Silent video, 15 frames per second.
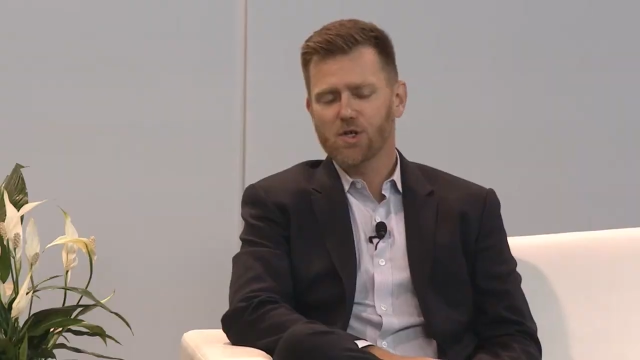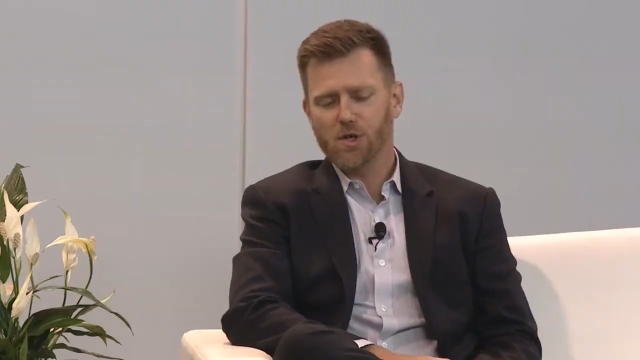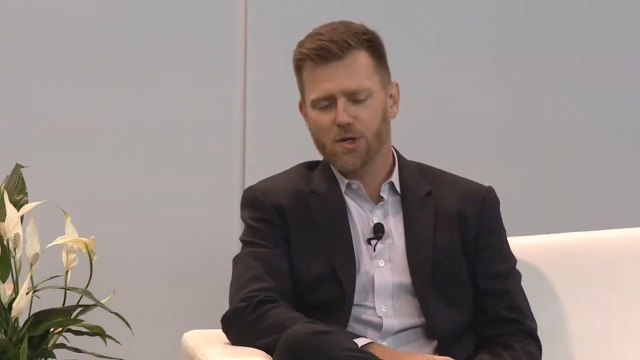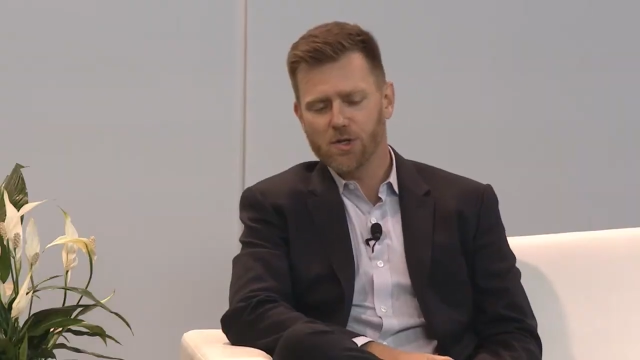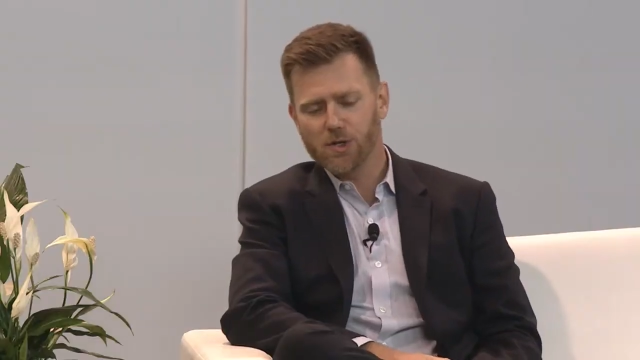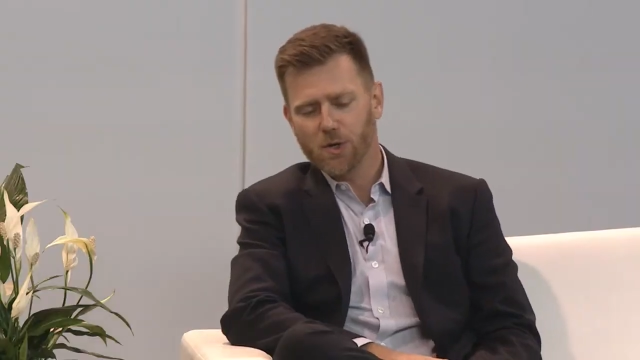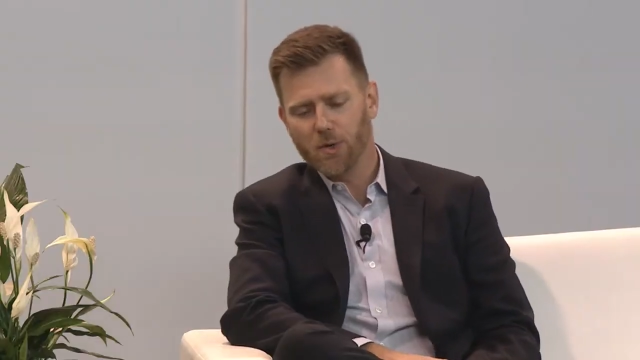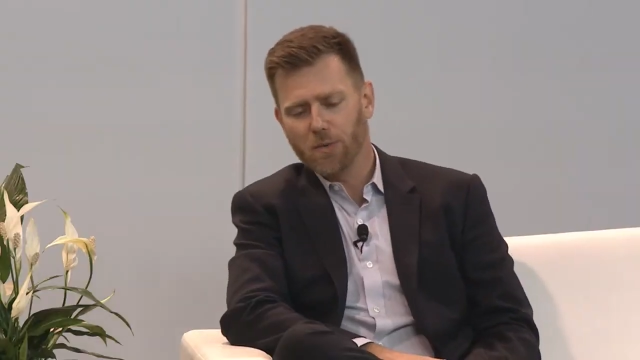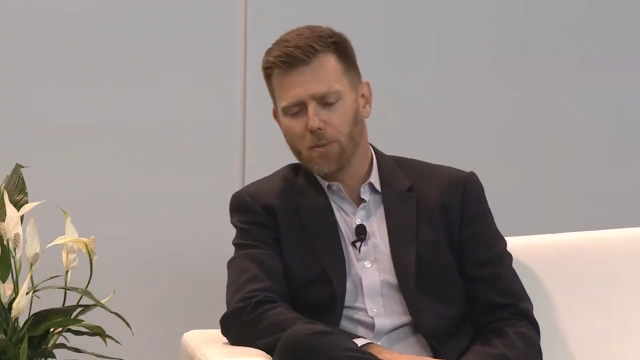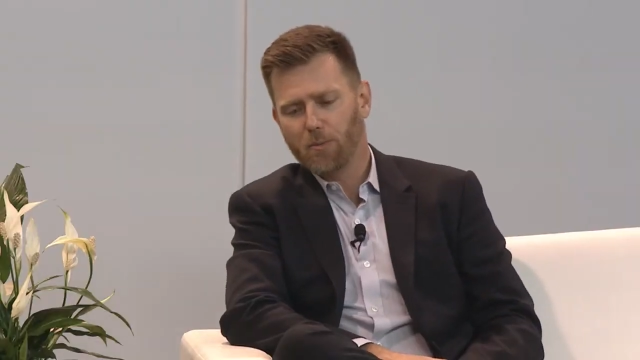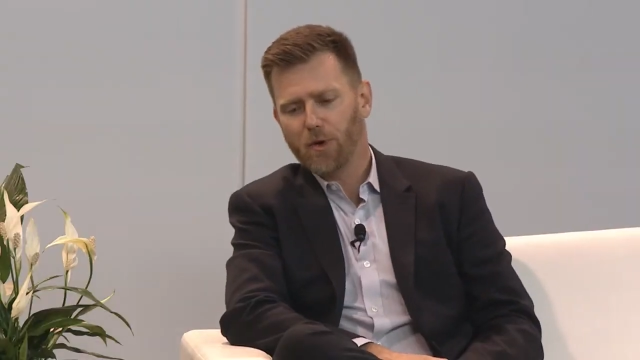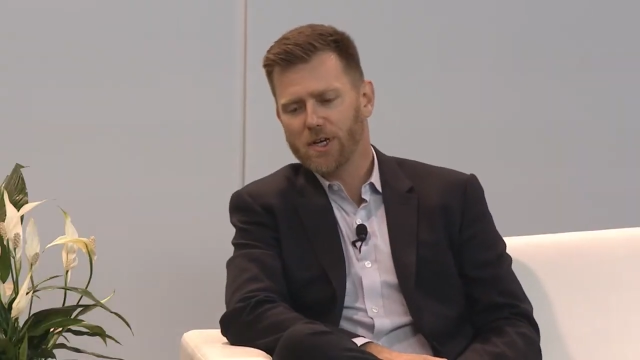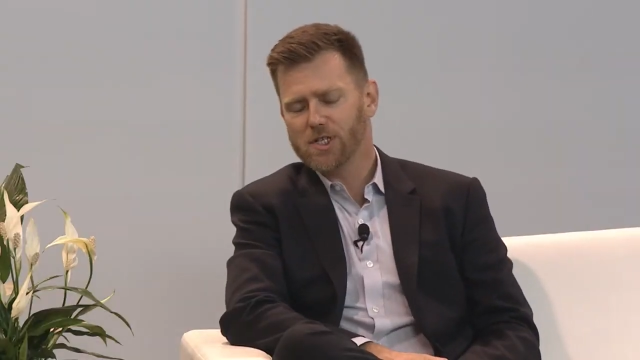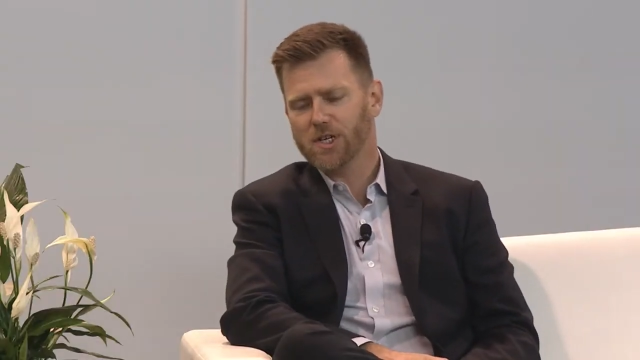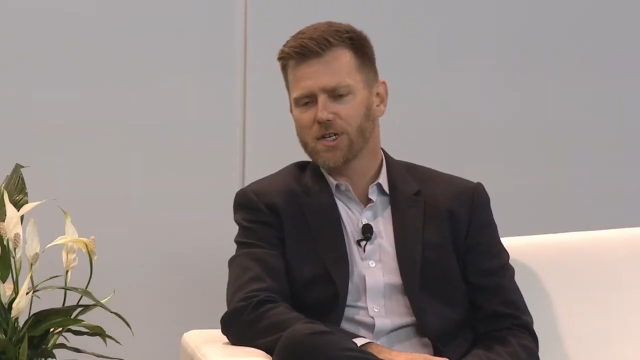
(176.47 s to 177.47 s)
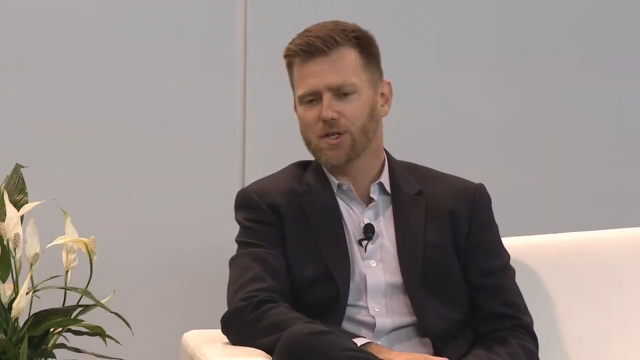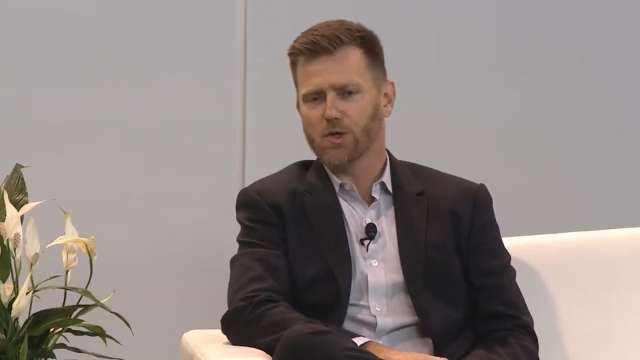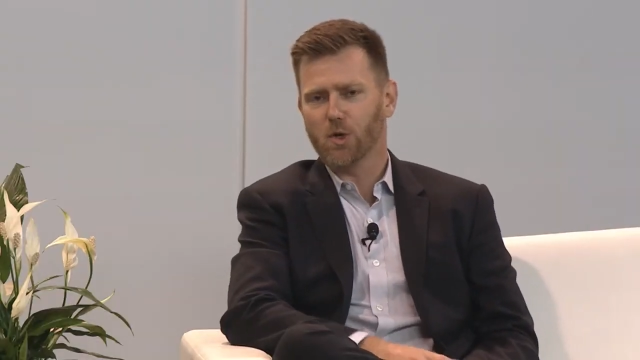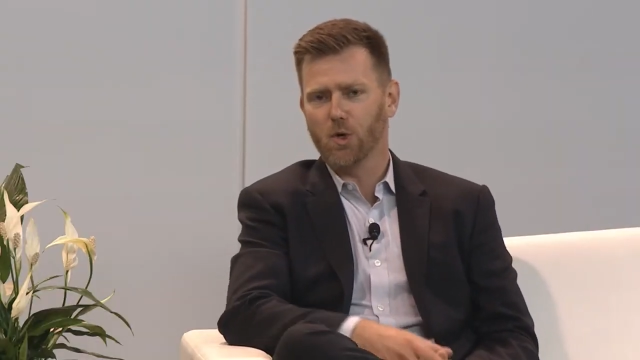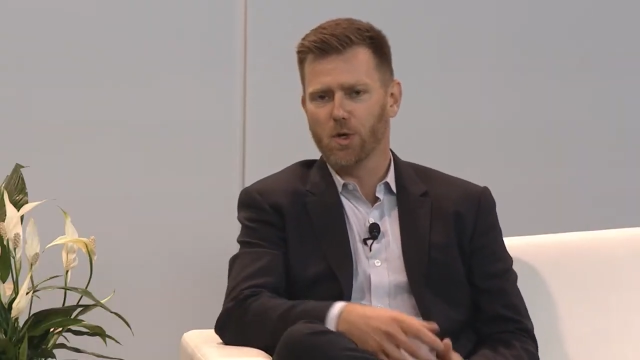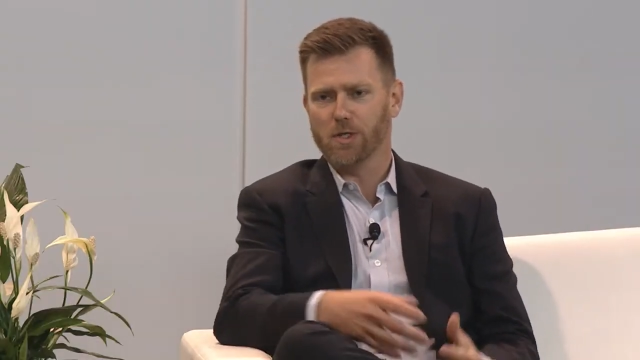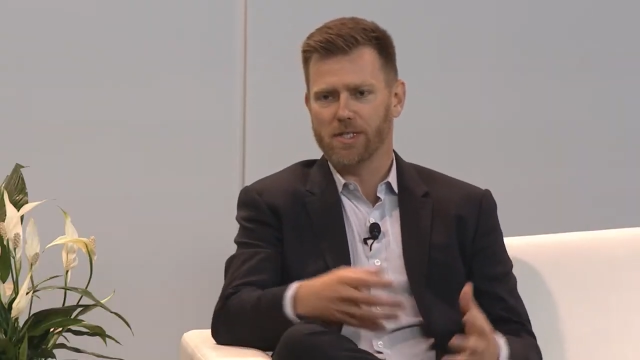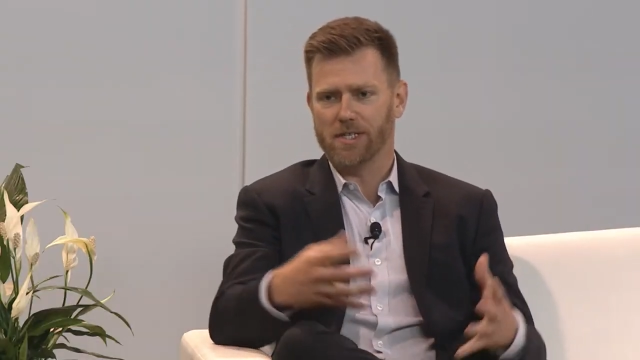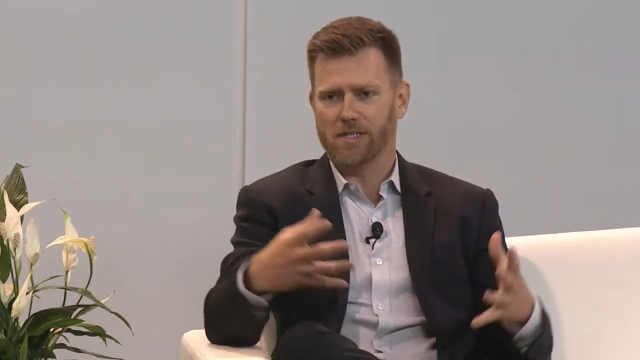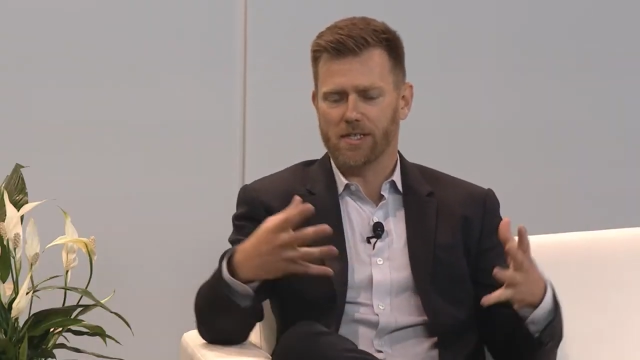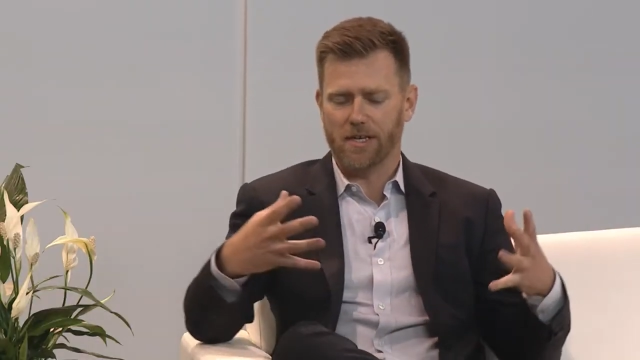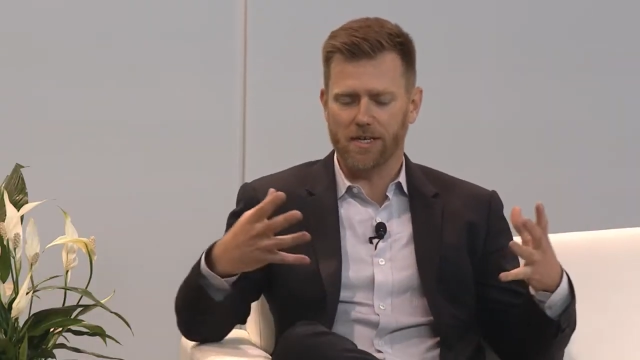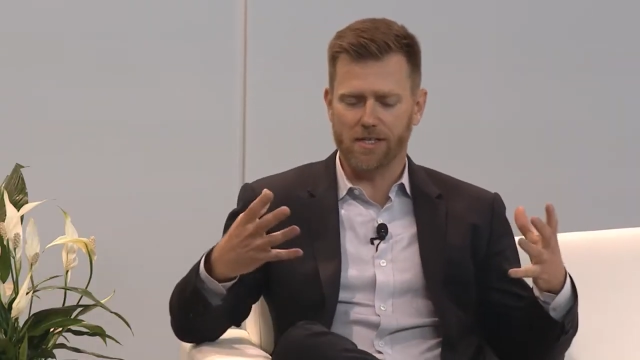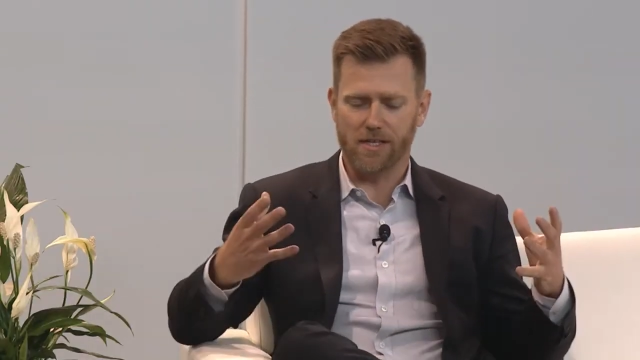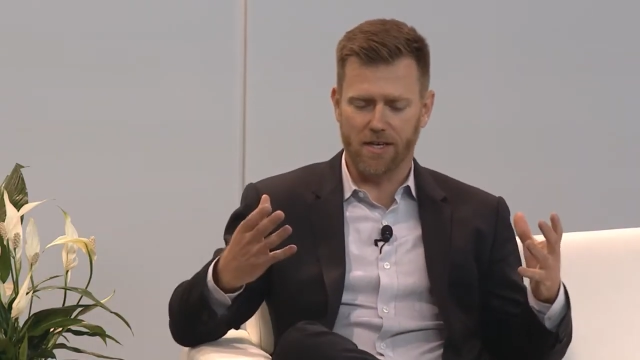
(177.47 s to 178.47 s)
Sure, so project controls
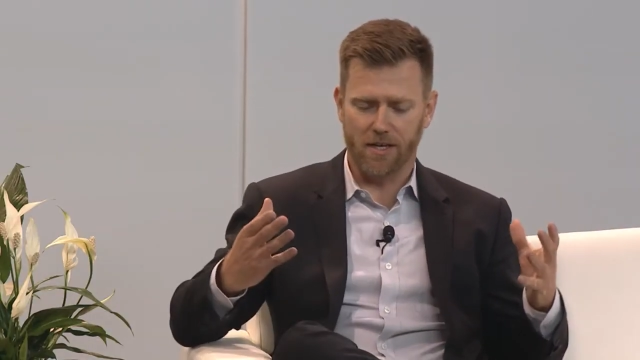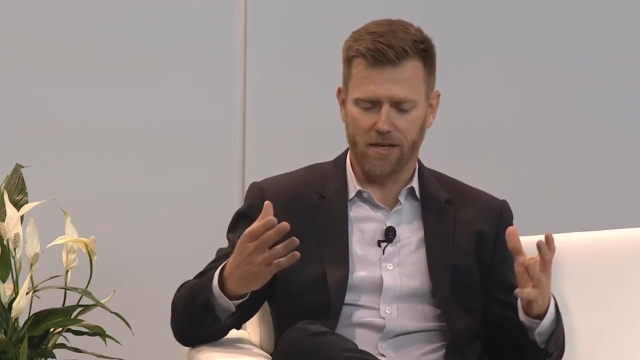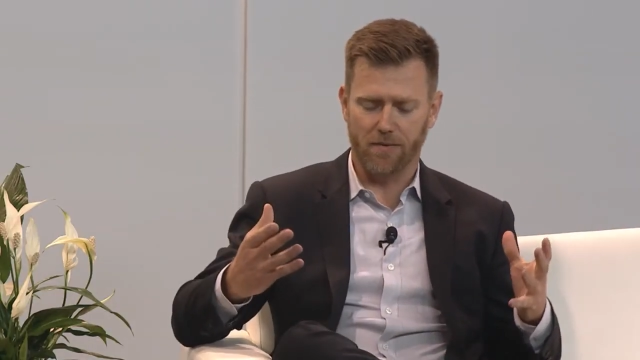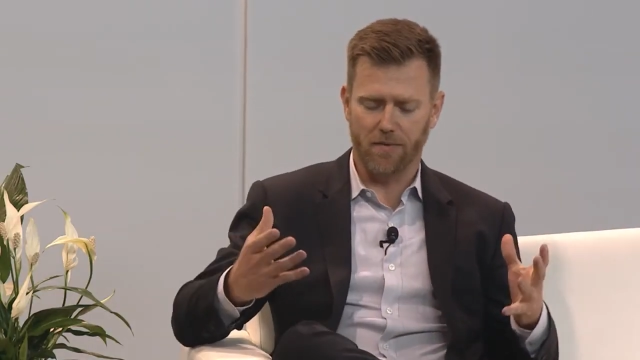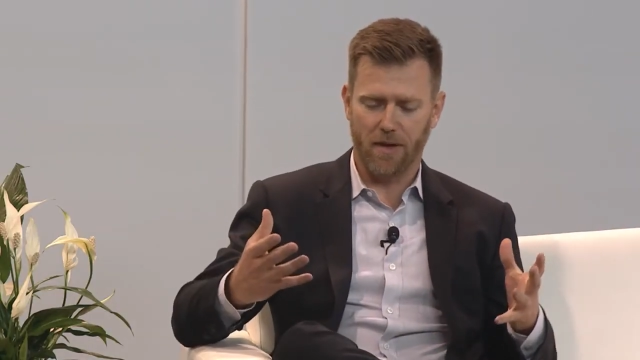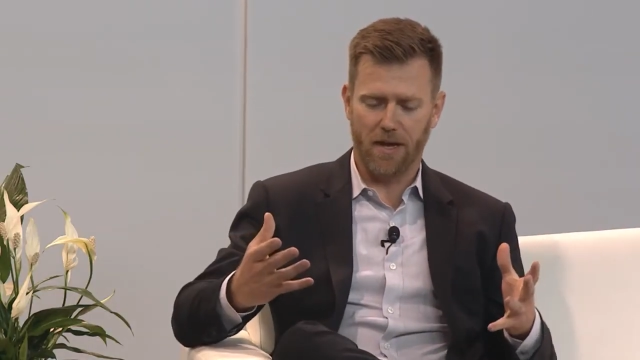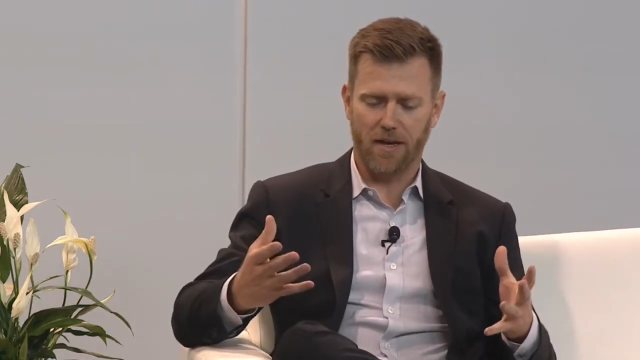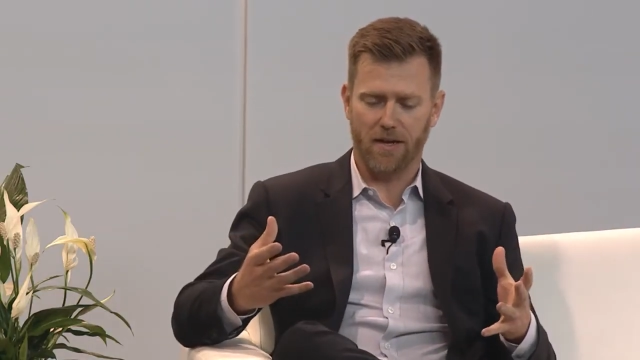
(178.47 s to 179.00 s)
is, is a,